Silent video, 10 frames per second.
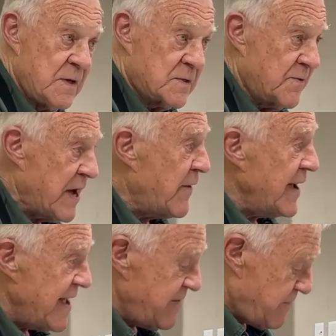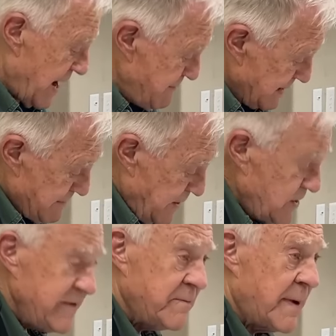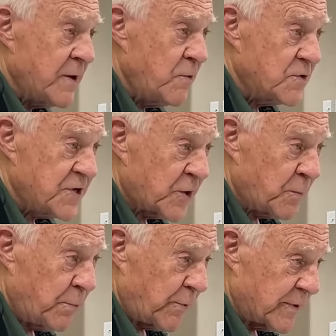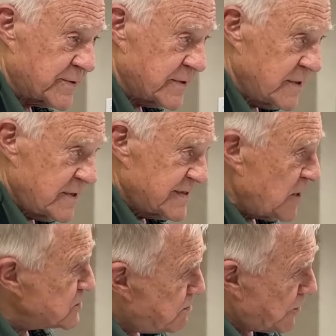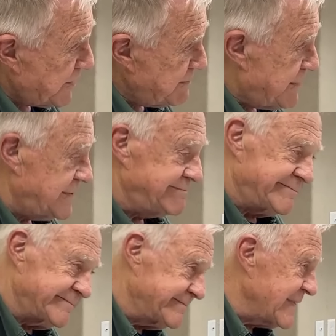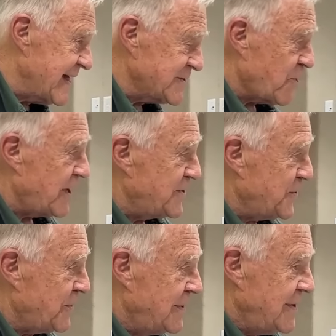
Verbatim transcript: So now I have, I make my, even my own checkerboards. Sounds boring, but that's all I do.